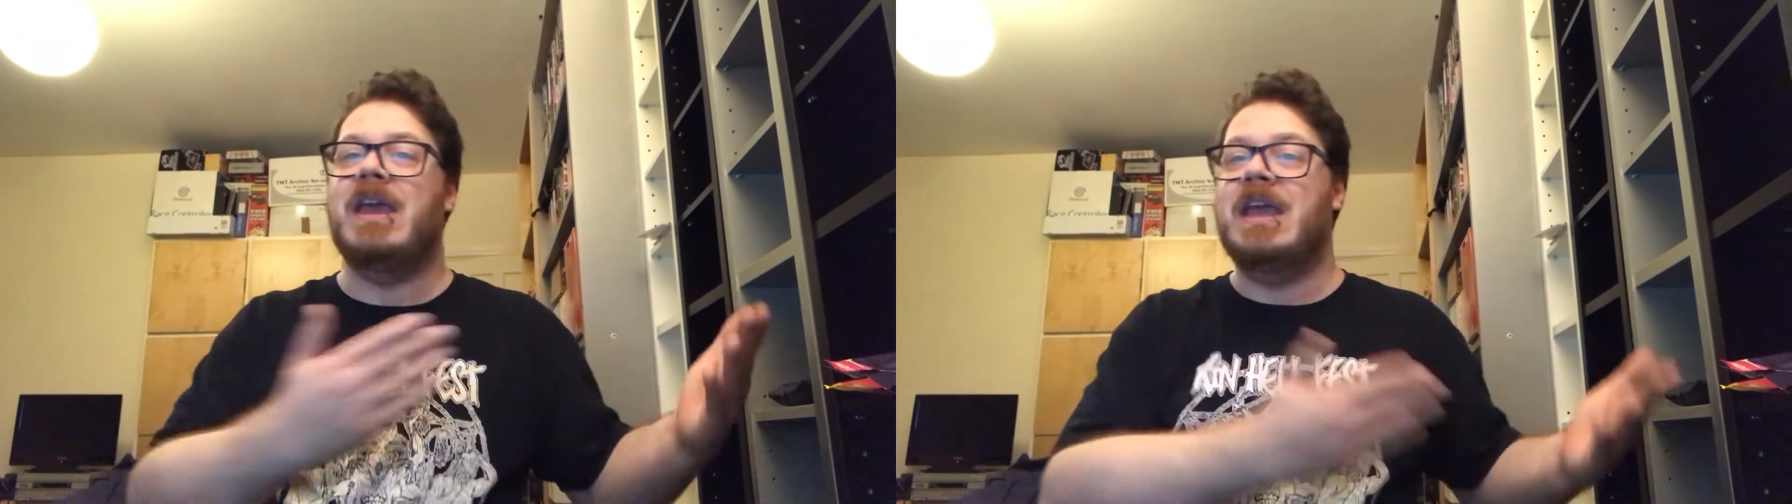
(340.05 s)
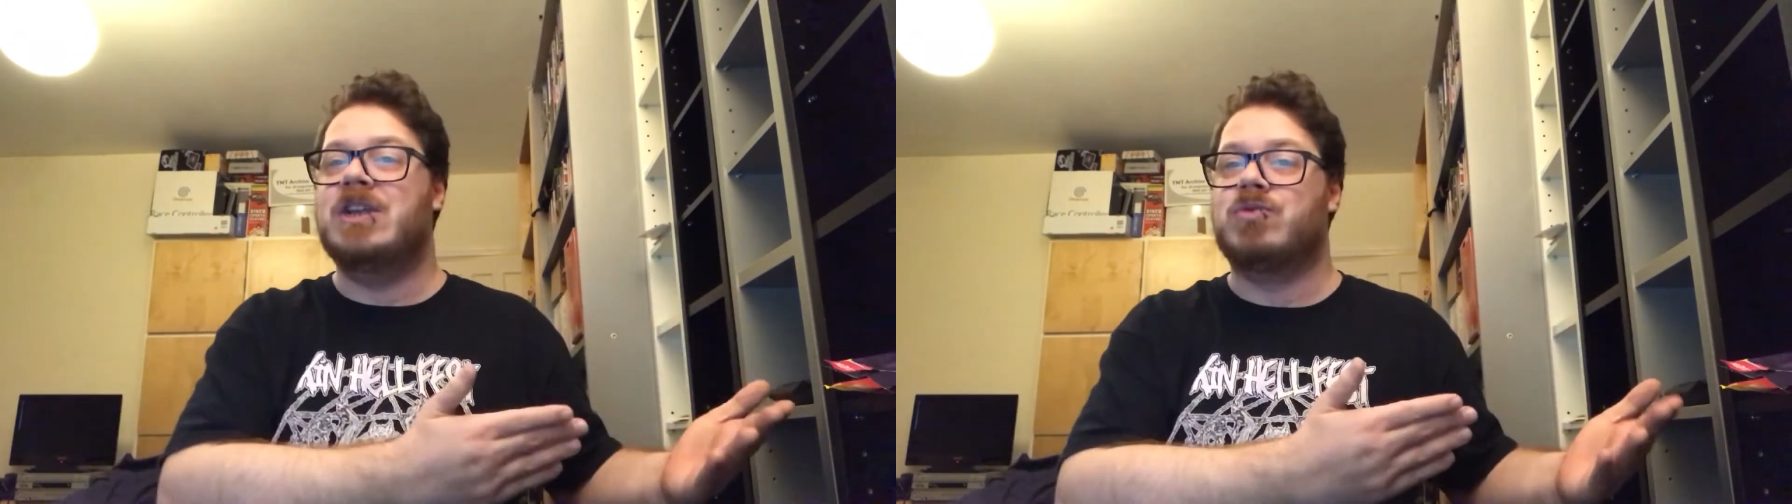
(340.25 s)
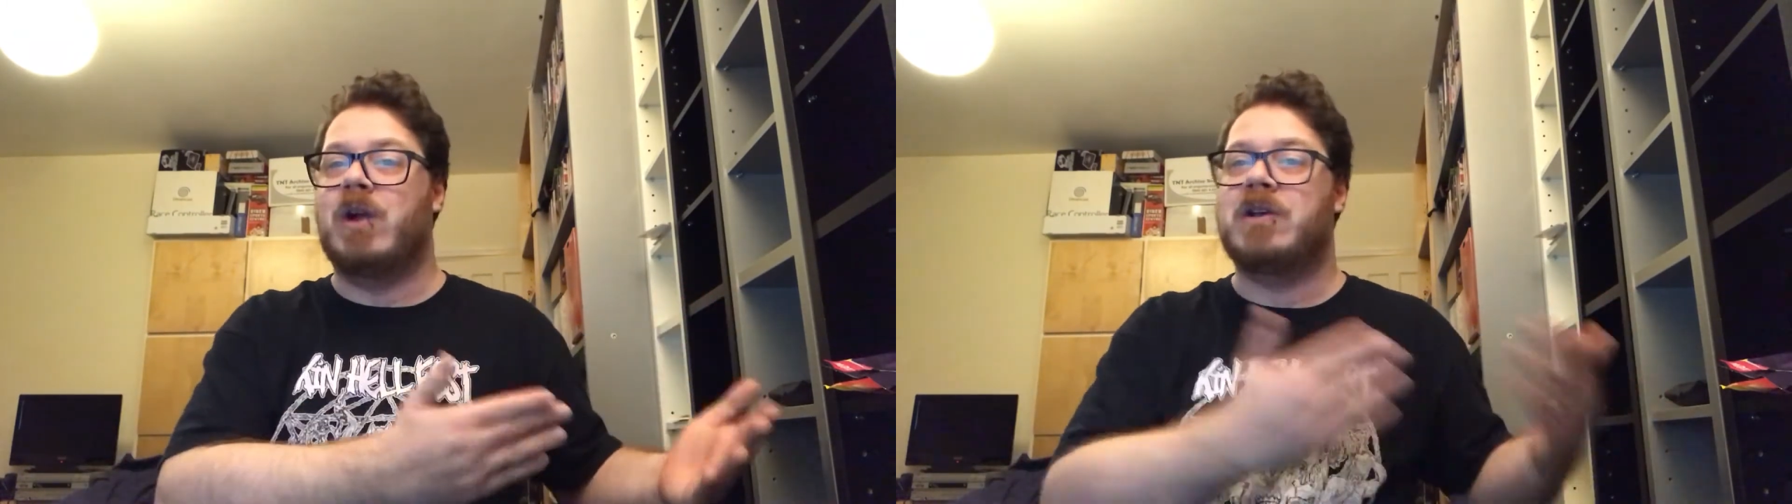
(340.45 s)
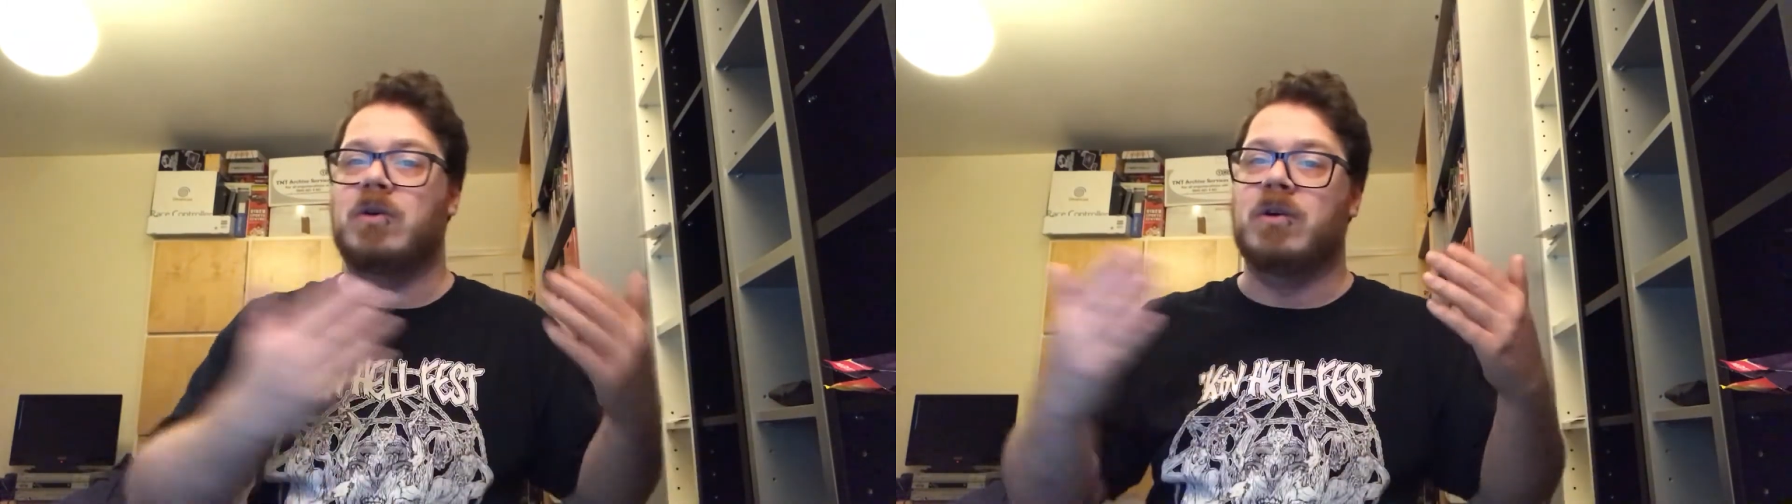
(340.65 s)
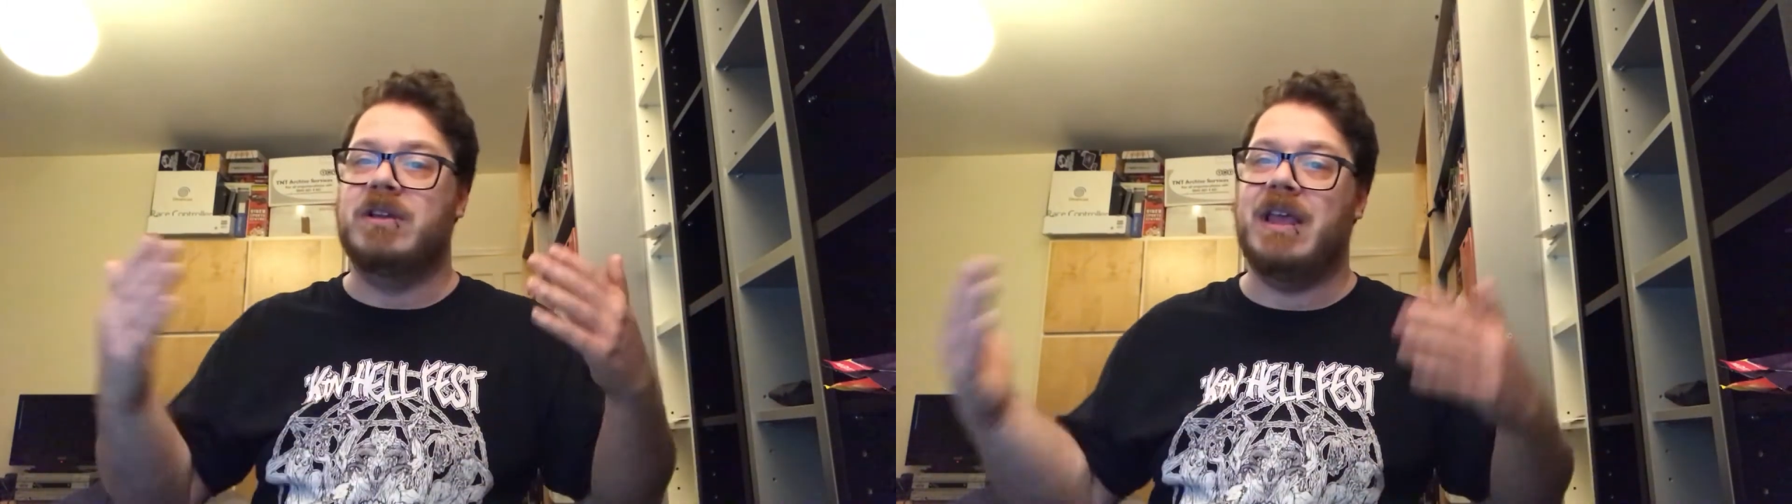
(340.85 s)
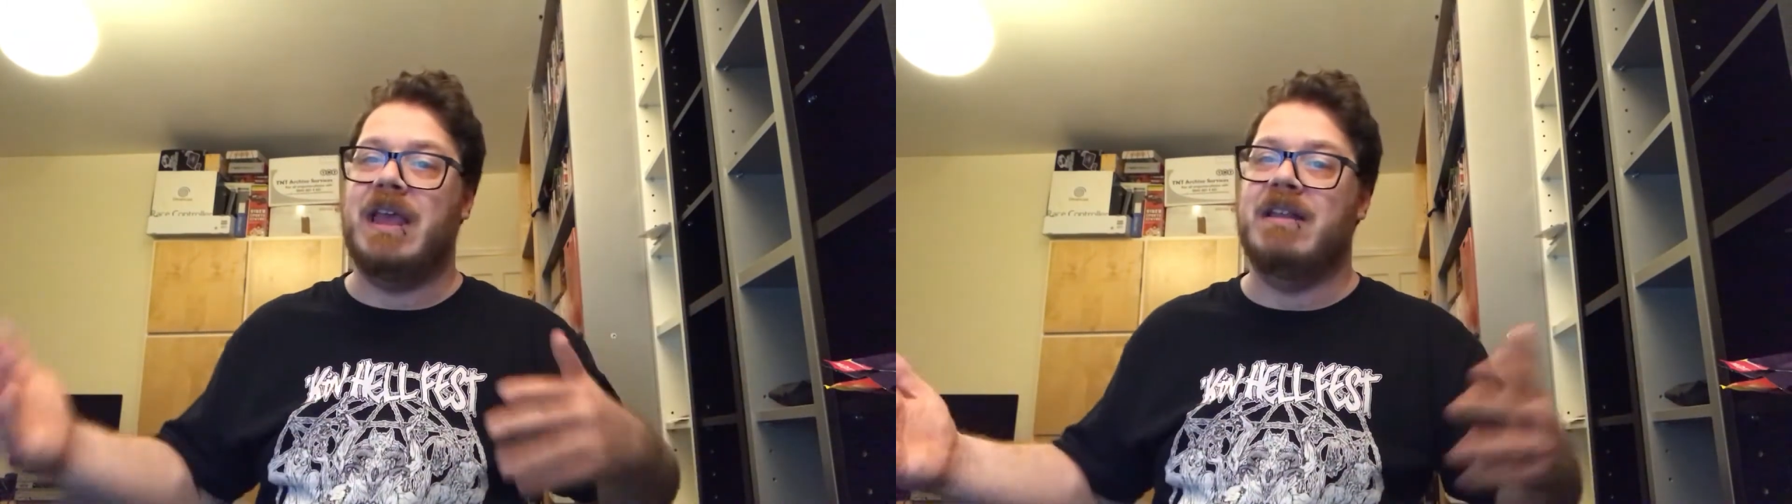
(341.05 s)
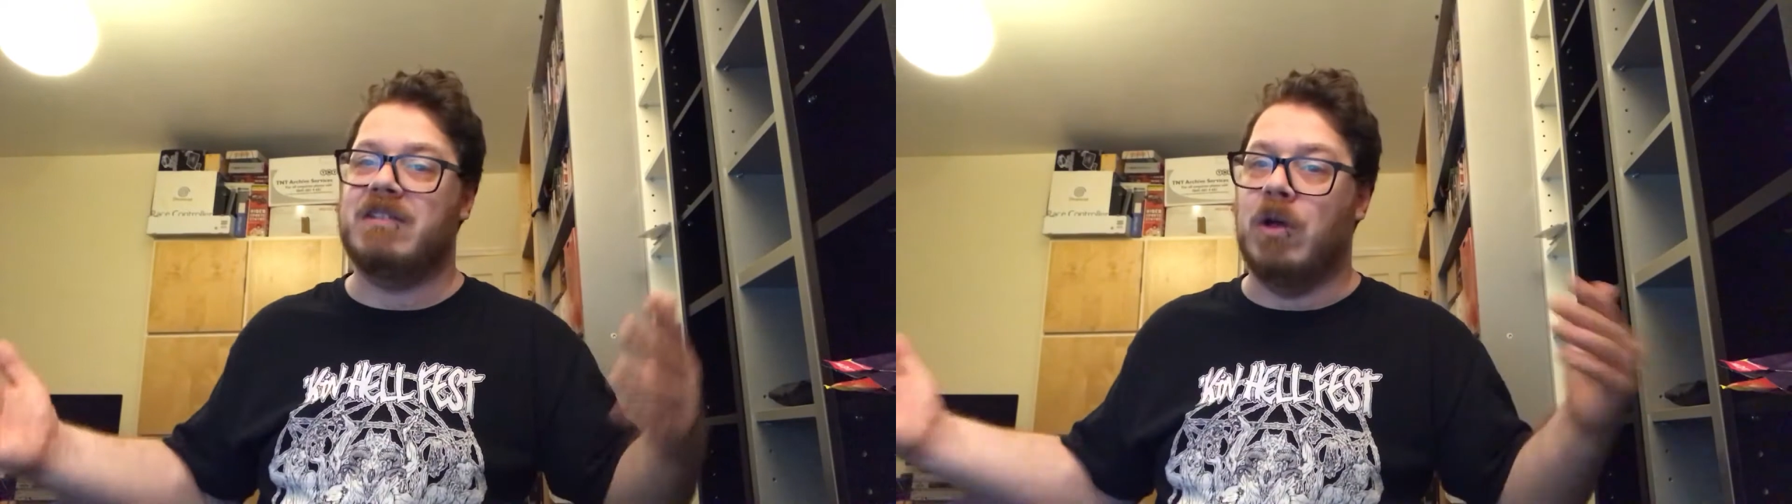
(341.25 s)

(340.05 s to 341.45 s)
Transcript: each record in its